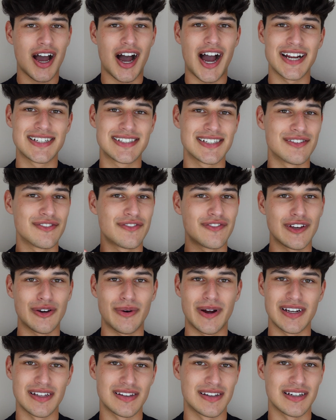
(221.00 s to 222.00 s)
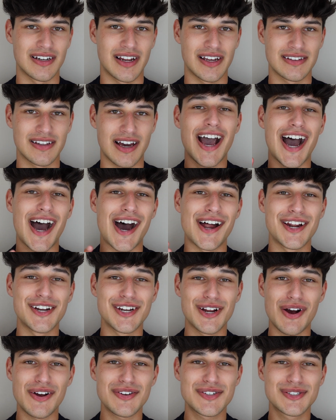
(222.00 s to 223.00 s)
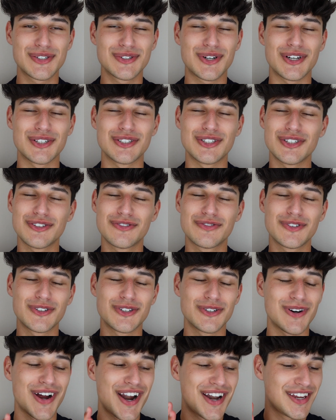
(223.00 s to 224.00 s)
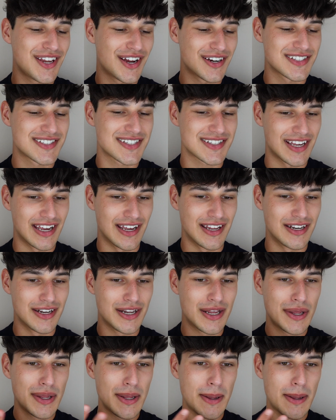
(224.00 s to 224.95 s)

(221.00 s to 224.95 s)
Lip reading: I didn't feel anything like that. And I know I've still got youthful and young skin,